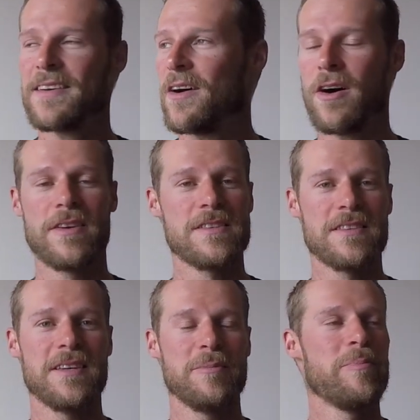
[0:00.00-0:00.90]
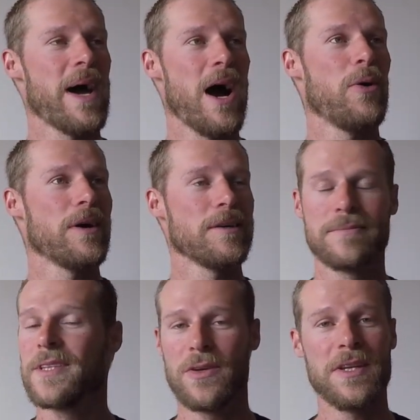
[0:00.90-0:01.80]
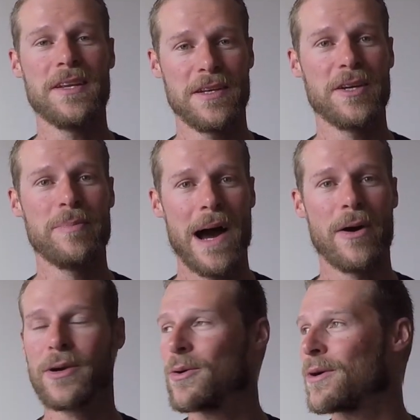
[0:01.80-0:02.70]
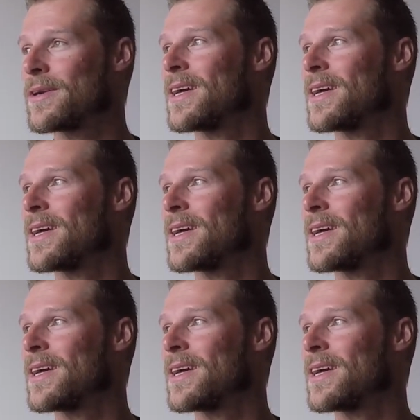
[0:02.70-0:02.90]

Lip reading: Obviously, power, you need a good power cord.